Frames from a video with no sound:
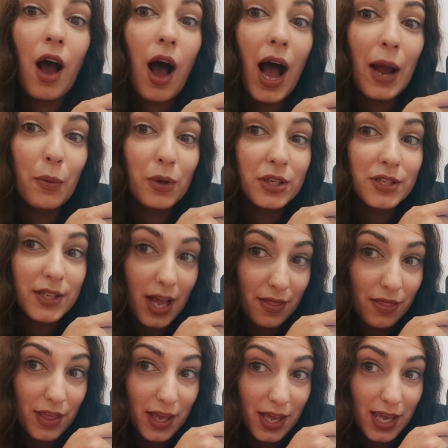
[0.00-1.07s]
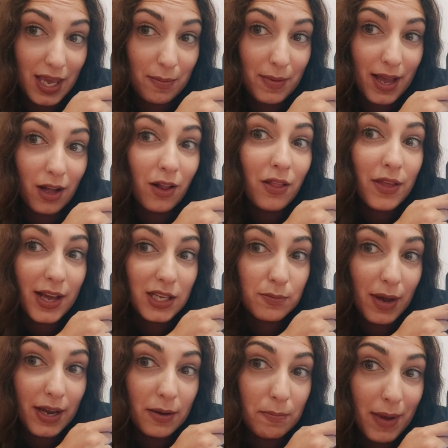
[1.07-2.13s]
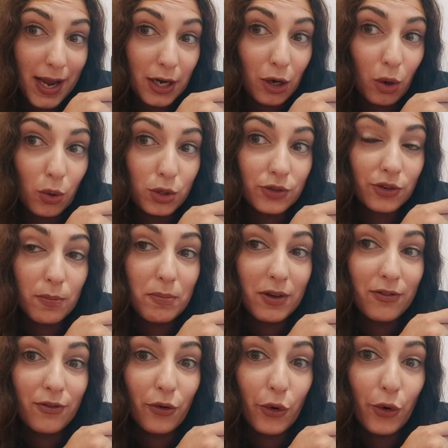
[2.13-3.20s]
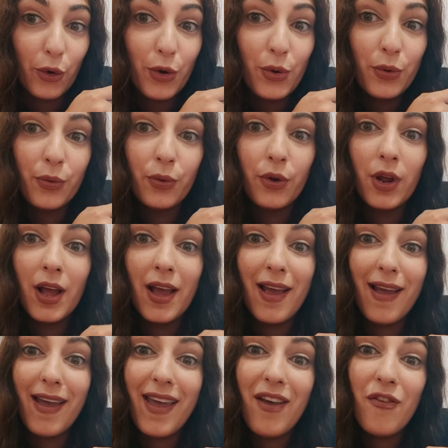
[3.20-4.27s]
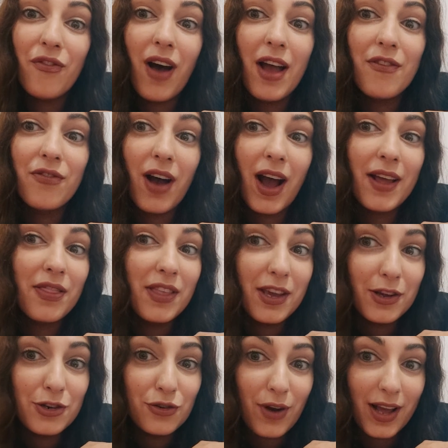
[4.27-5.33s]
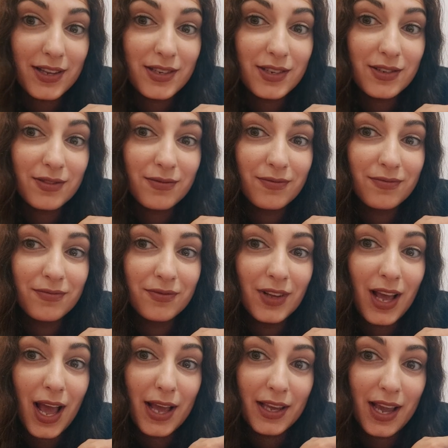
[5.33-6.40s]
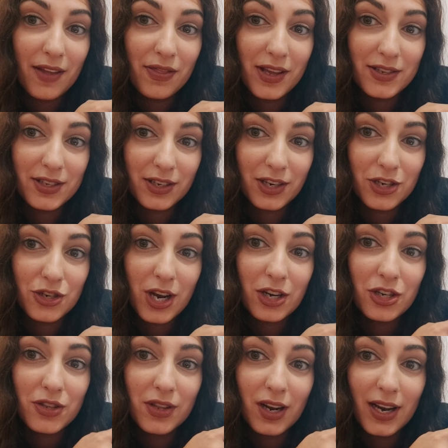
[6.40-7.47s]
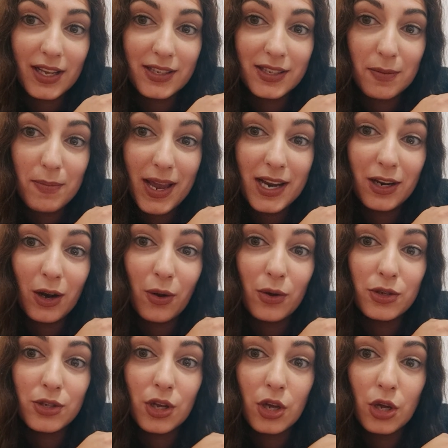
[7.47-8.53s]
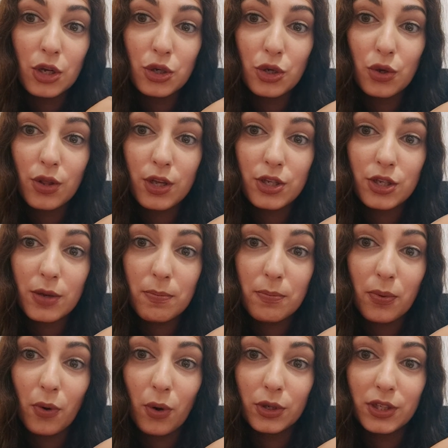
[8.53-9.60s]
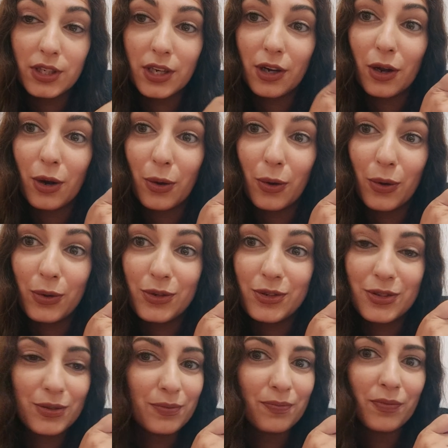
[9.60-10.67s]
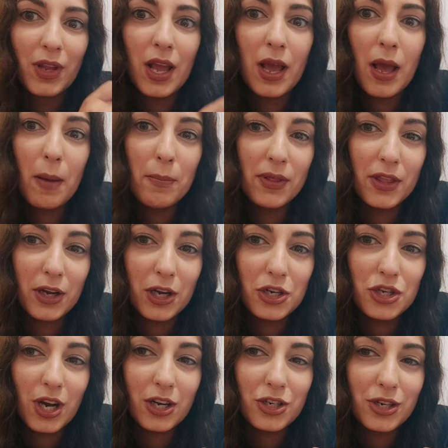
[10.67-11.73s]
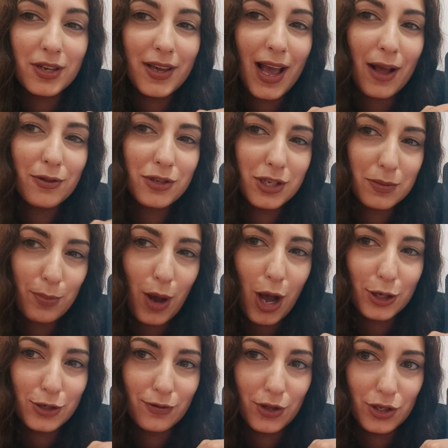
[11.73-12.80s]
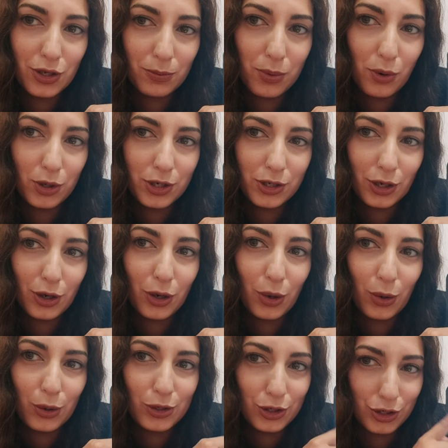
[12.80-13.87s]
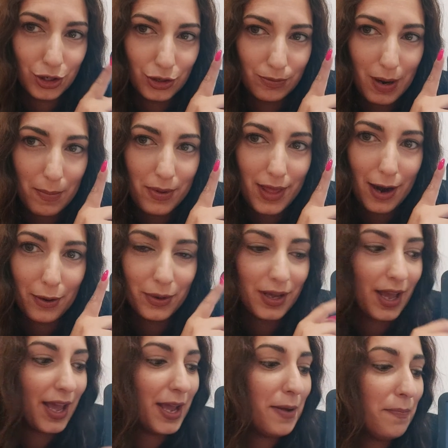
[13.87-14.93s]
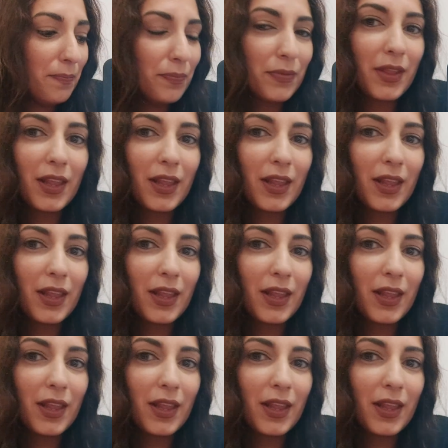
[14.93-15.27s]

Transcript: I will send the email. There's my main clause from before. If I find the address. Again, there's a conjunction that links the main clause to the subordinate clause. But the conjunction counts as part of the subordinate clause, so just remember that, okay?